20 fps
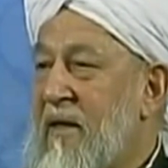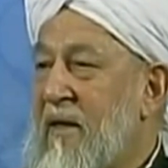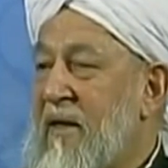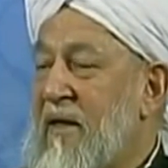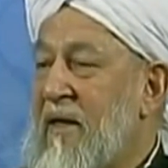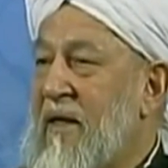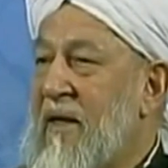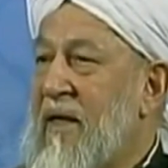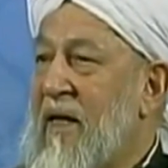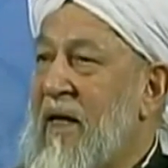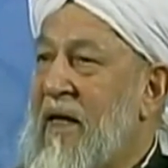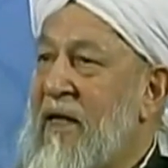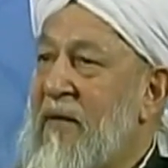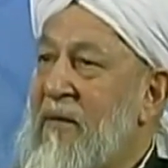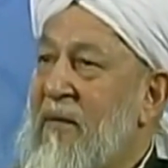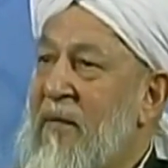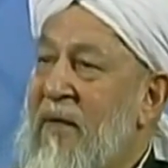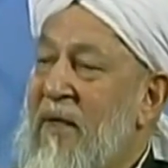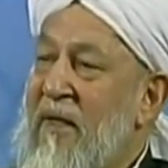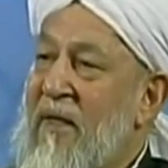In
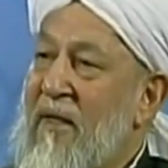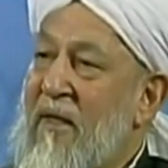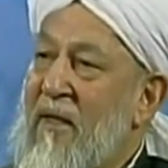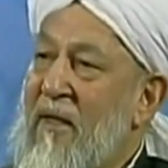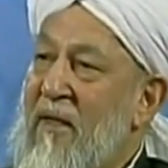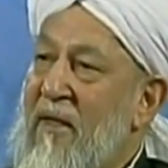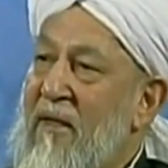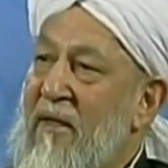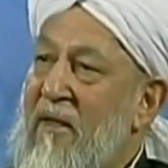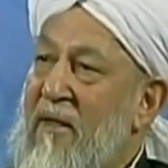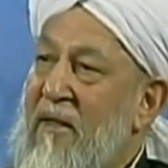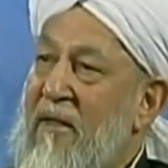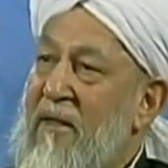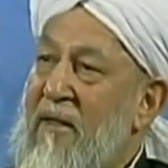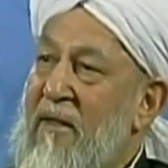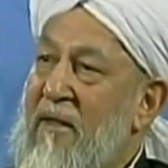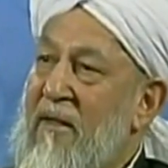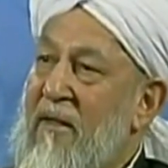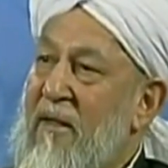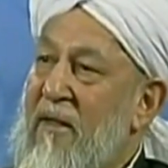animal,
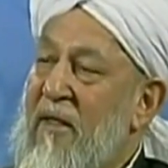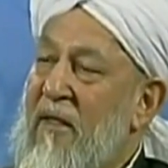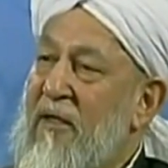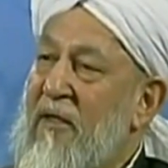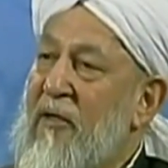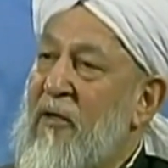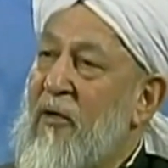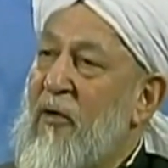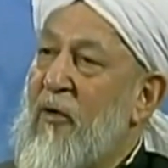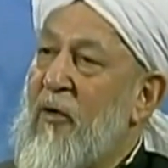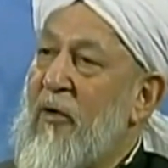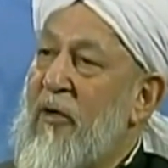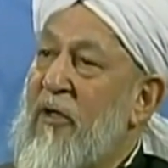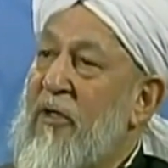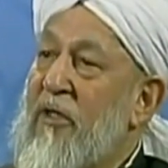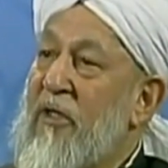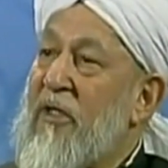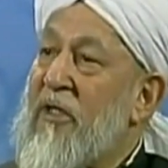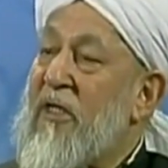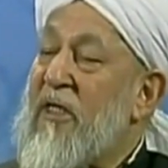there is no
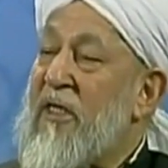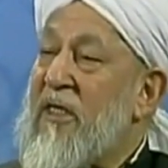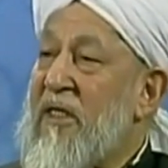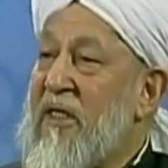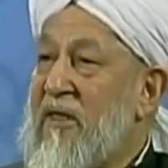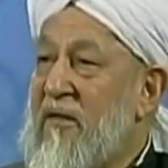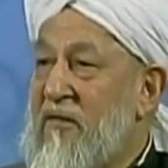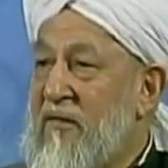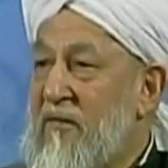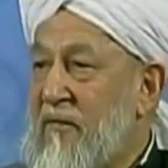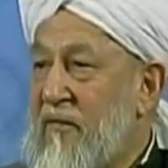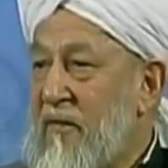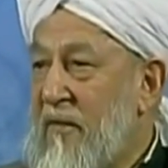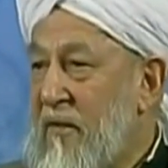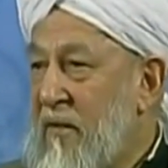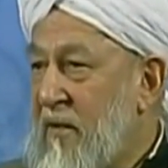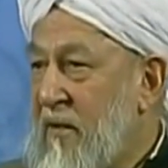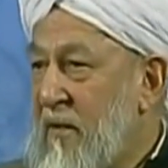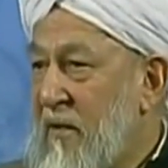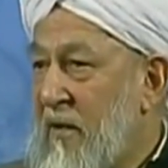restrictive
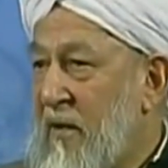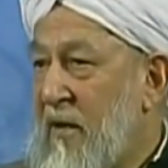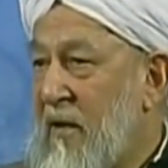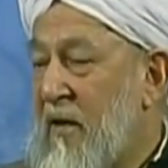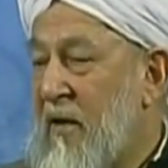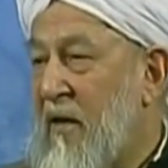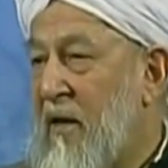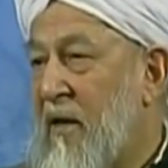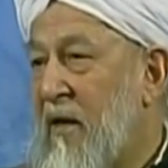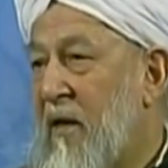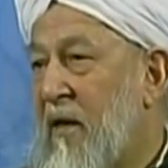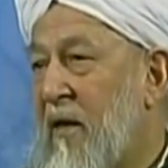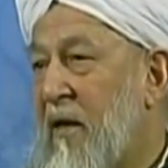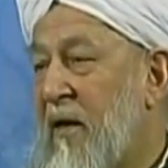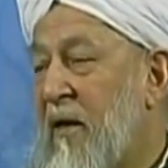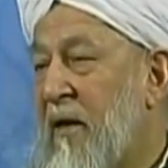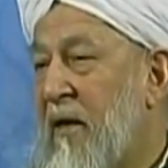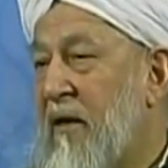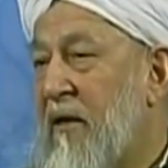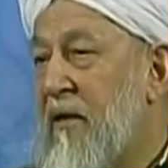
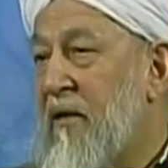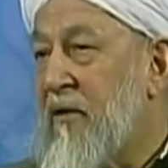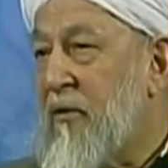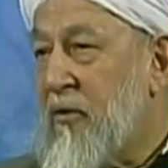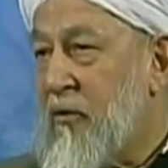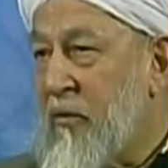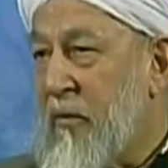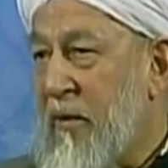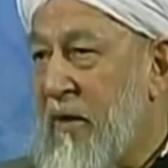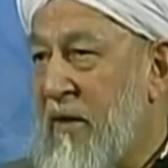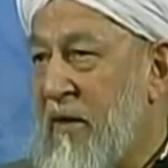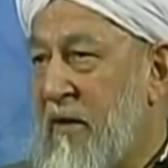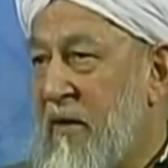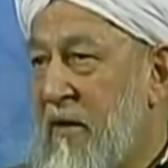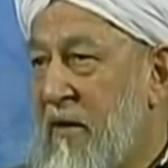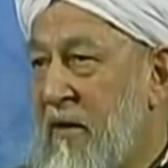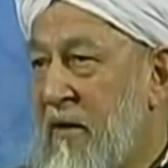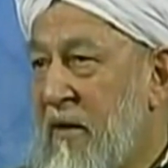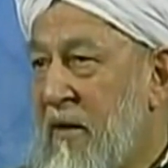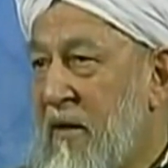instrument
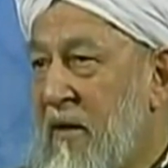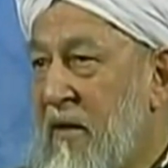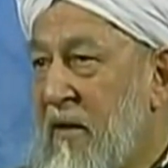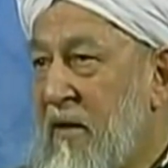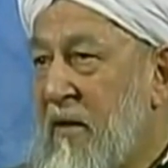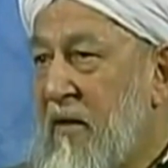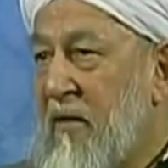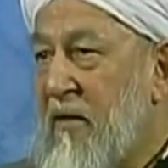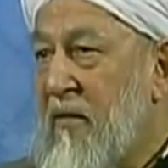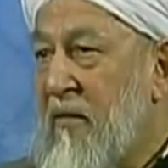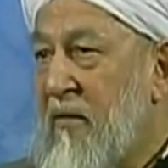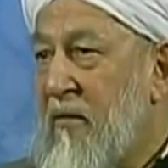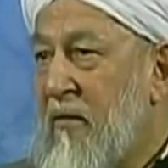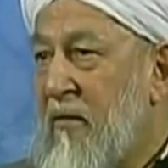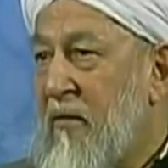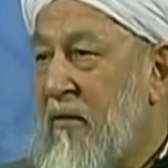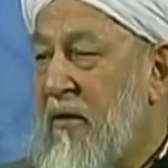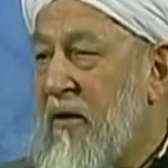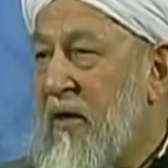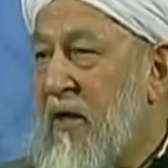
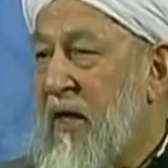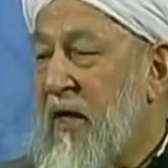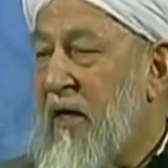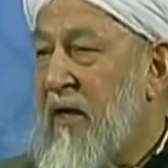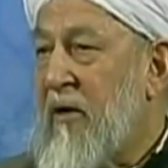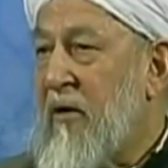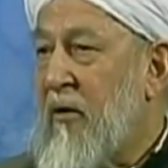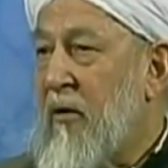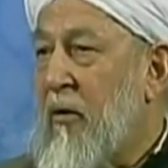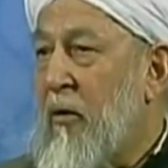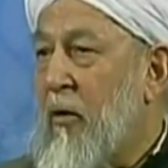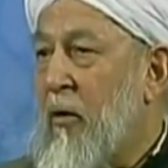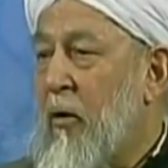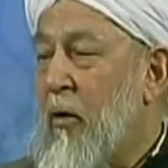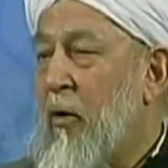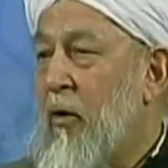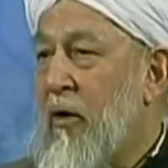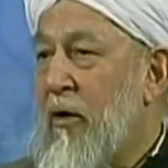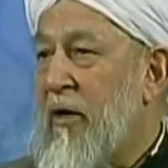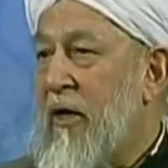which can
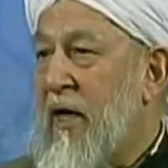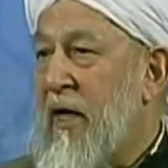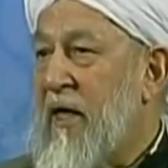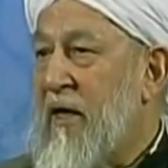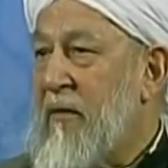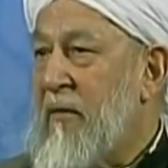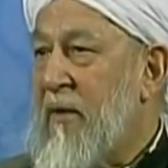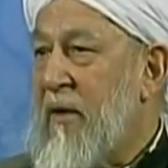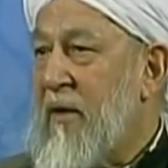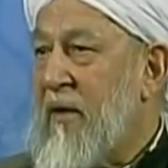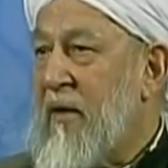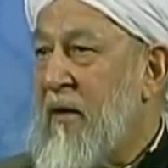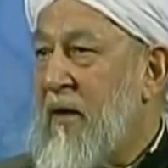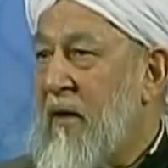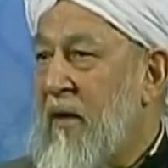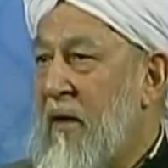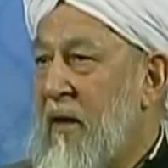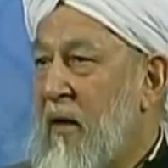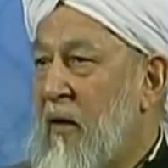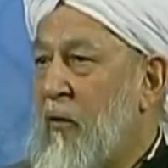hold the animal
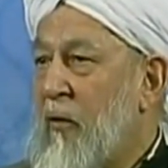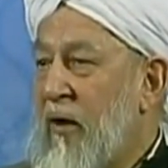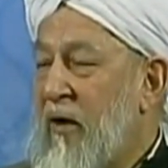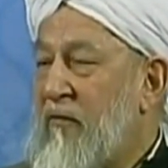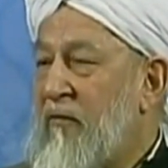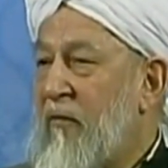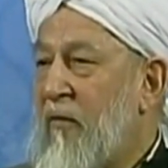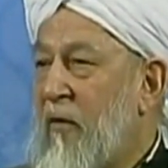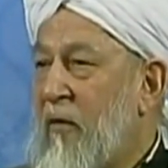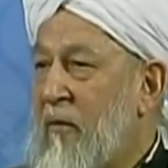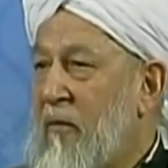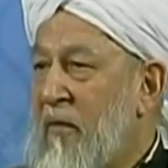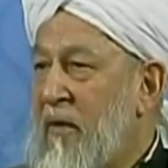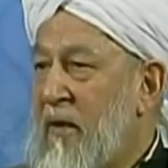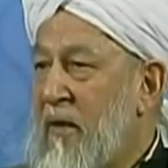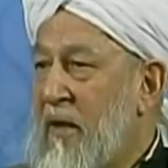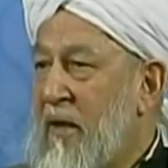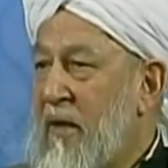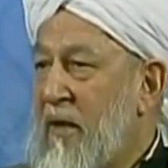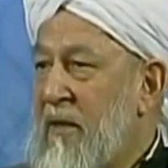away from
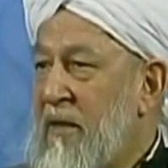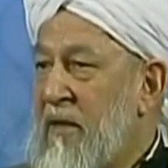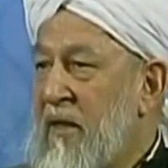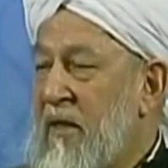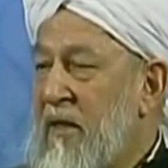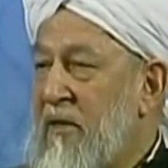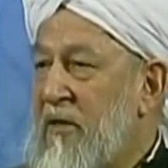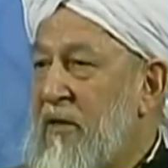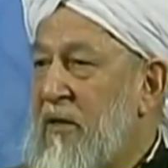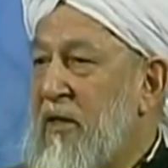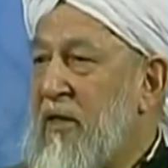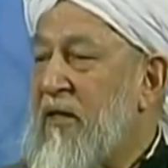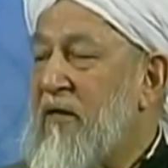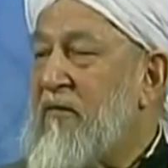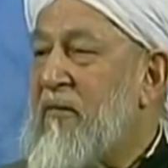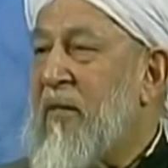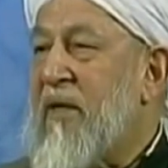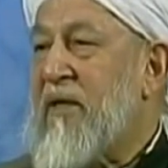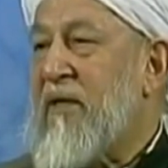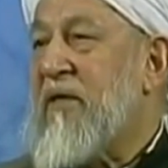the
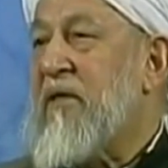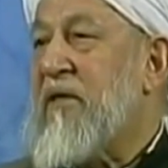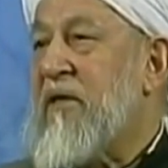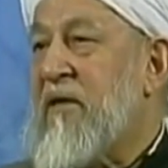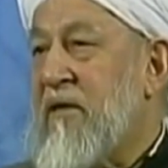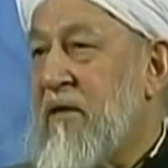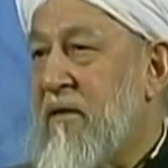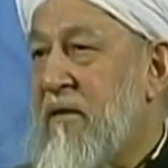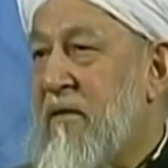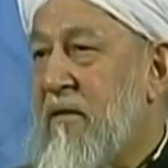instinctive messages.